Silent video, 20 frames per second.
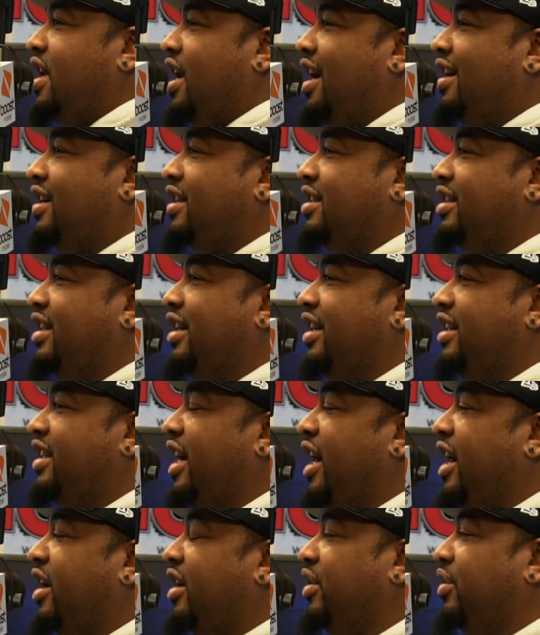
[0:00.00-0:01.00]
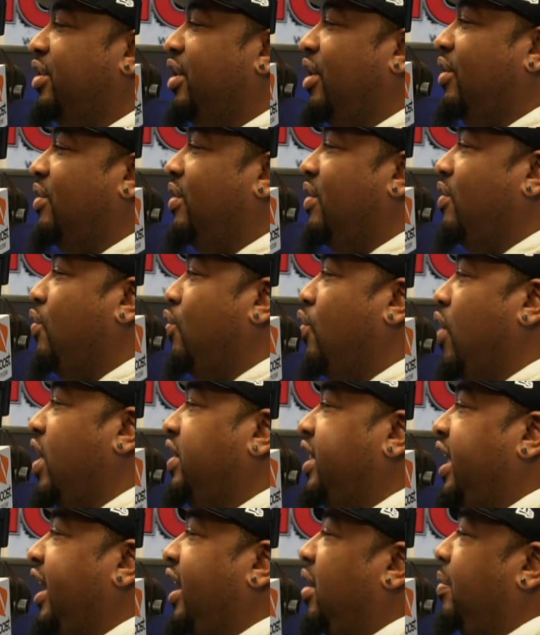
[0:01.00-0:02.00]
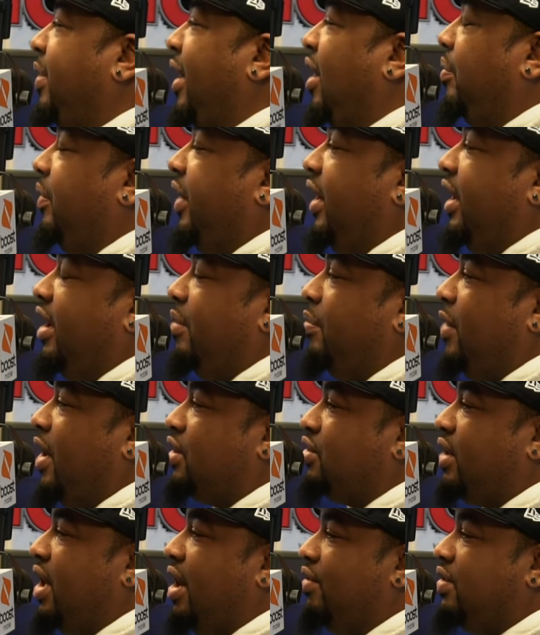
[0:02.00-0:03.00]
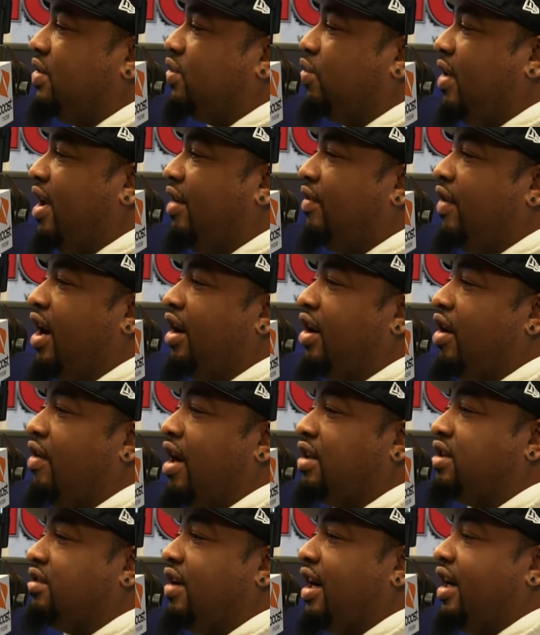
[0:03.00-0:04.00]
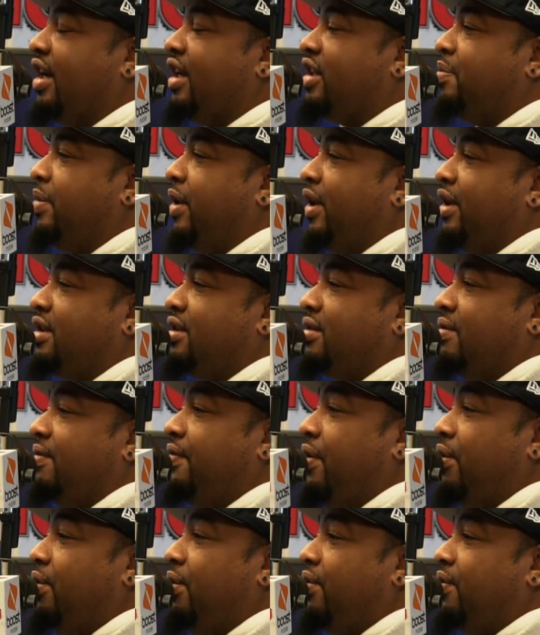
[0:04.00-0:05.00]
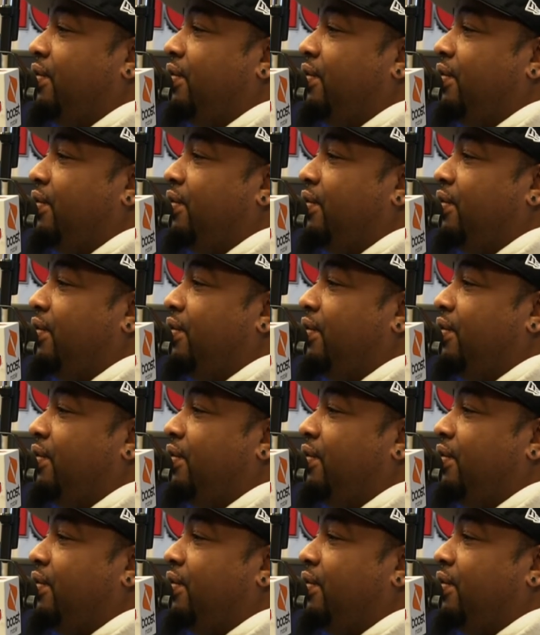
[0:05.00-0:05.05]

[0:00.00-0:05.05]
I could dig that. You know, one thing about me and my travels, wherever I go, I try to experience some food